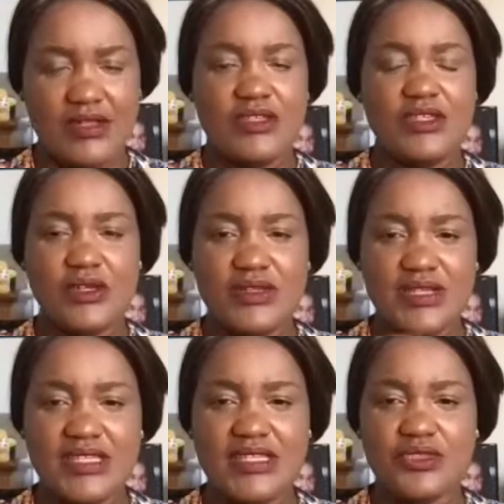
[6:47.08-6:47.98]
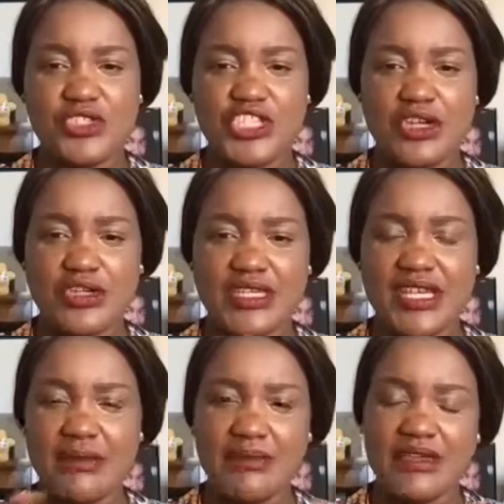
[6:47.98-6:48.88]
You know, the two shocks
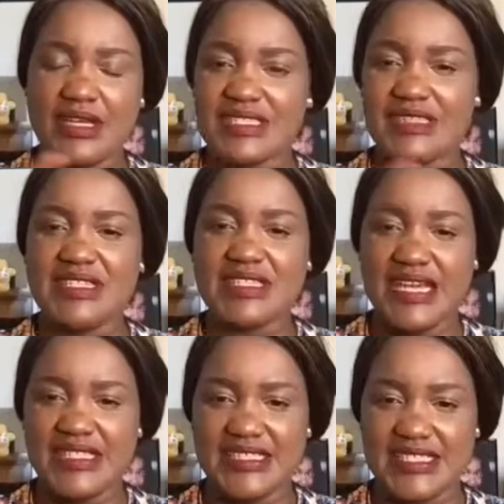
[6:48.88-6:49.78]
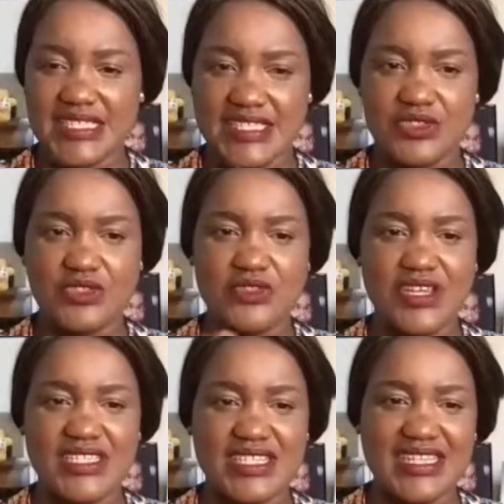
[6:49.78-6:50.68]
came simultaneously. So
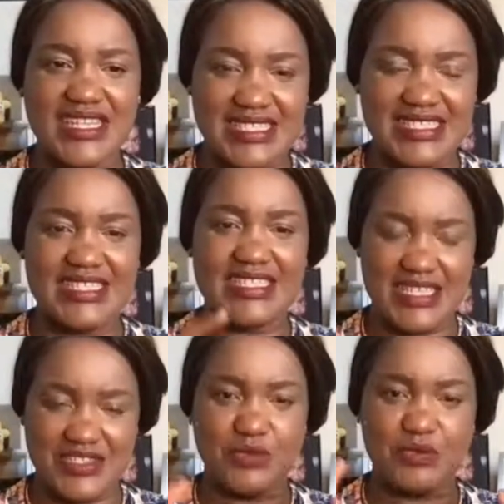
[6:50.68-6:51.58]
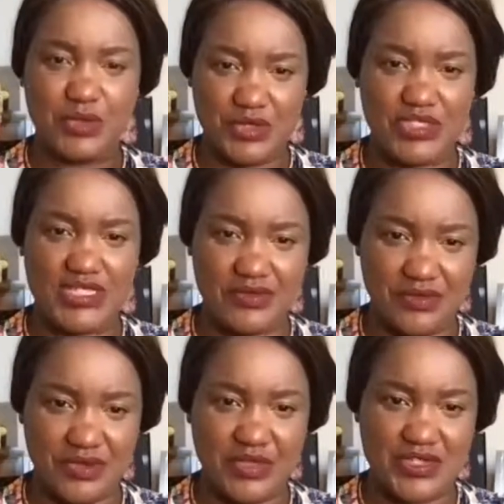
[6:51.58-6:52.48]
2019 is the portrait of the
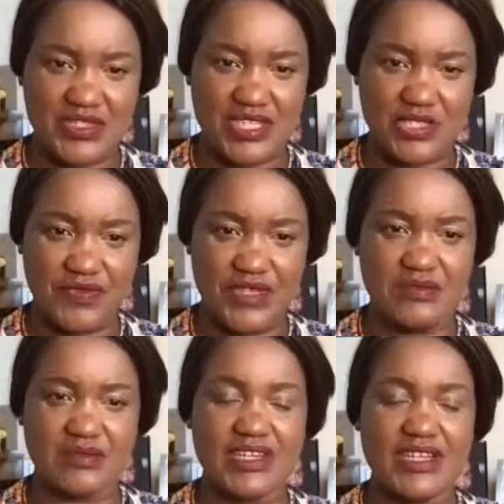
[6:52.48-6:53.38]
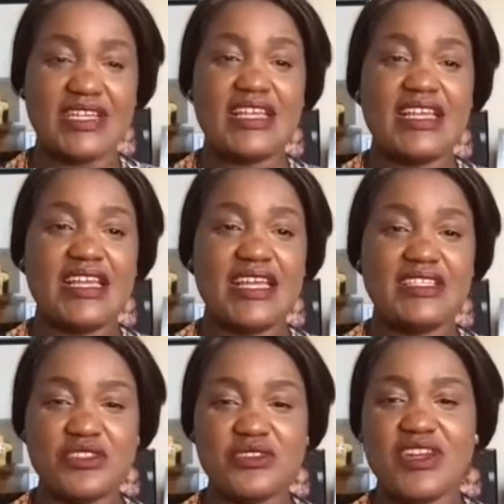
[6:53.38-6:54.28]
Royal Society of Edinburgh,
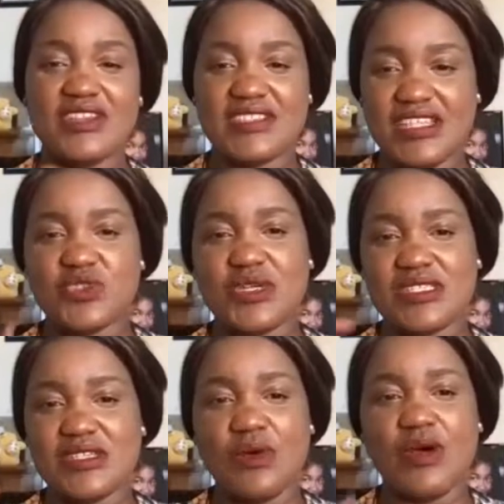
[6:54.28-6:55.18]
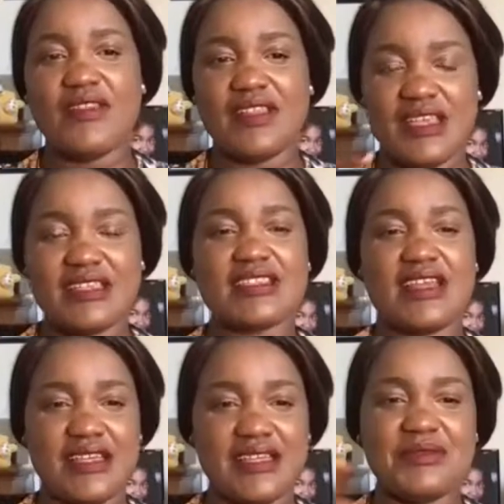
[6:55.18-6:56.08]
and 2021 is
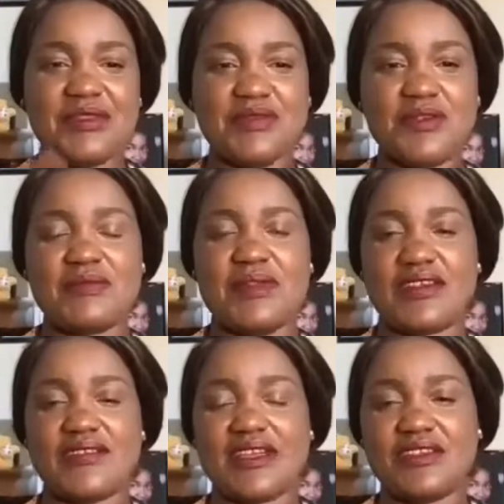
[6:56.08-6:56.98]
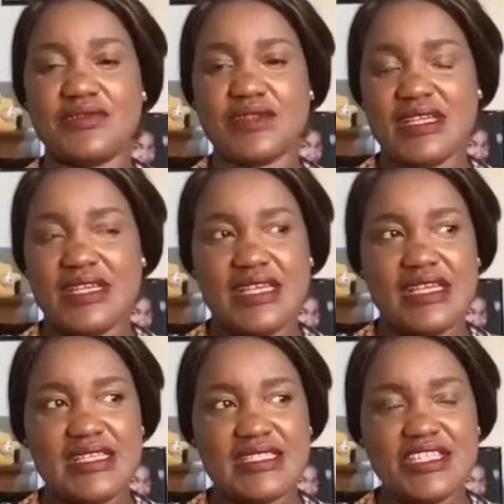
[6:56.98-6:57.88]
I am the first Black rector of it.
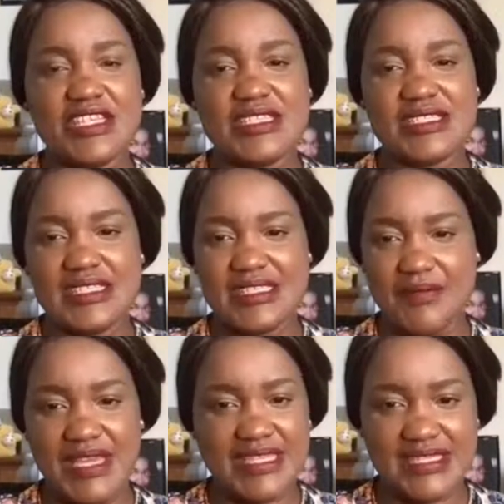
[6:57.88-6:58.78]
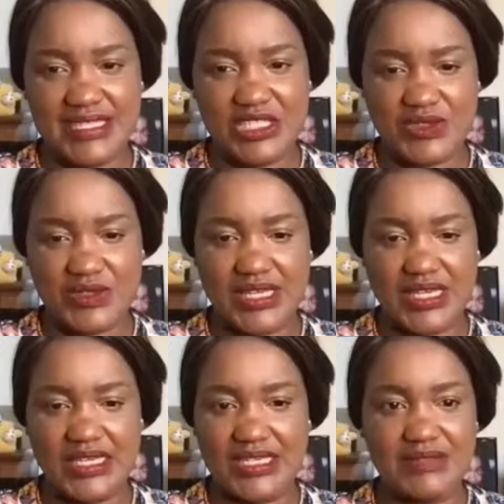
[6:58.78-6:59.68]
It's a making
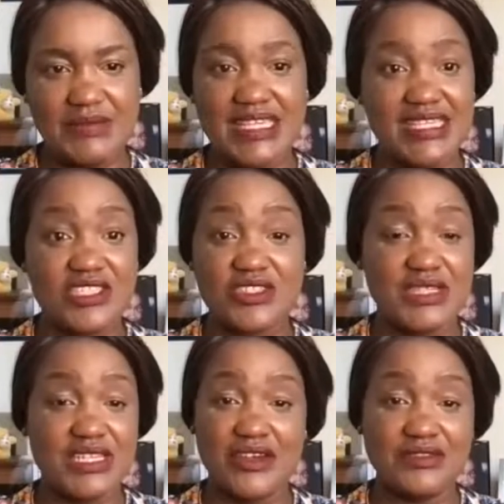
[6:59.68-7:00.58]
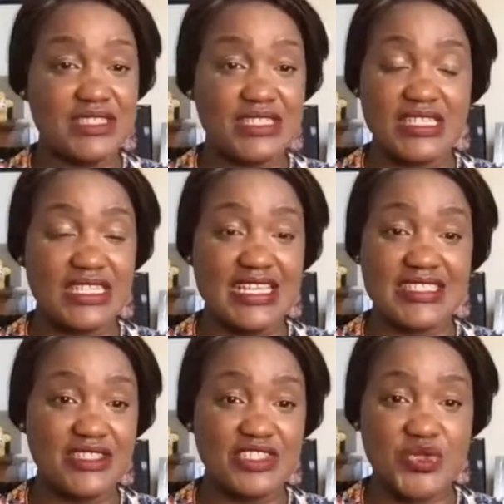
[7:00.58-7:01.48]
history. It's make history in less
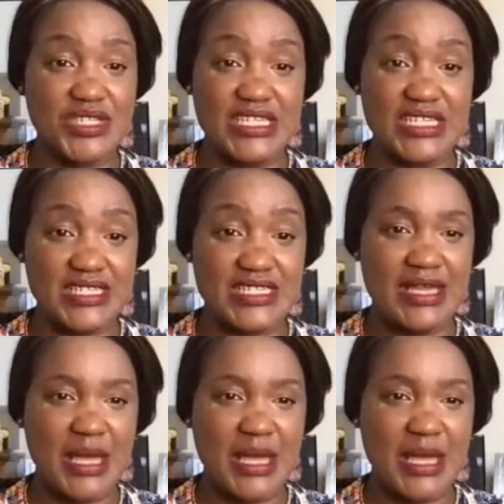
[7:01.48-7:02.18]
than 2 years.